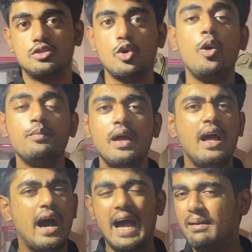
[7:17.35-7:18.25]
So
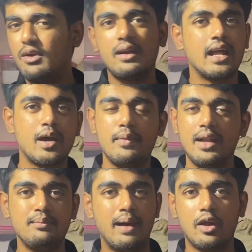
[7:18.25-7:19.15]
I'm not
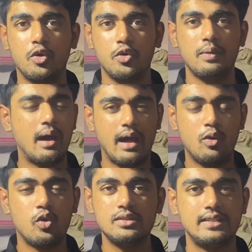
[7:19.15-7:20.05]
recommending Marrow to you. I
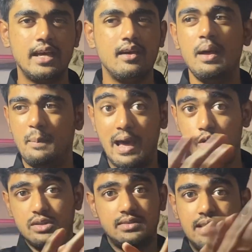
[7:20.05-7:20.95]
wouldn't say
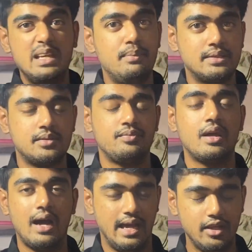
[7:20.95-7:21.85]
Marrow is the best.
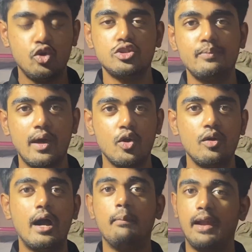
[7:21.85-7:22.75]
I use
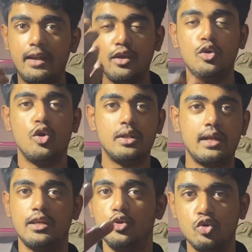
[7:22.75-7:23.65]
Marrow. I'm letting you know that
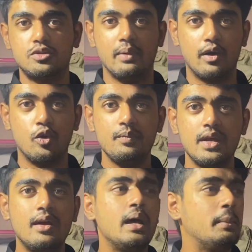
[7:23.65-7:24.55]
I use Marrow.
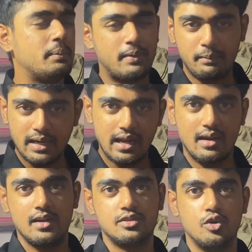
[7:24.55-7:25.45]
But
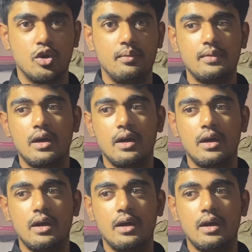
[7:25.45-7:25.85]
PrepLadder is good.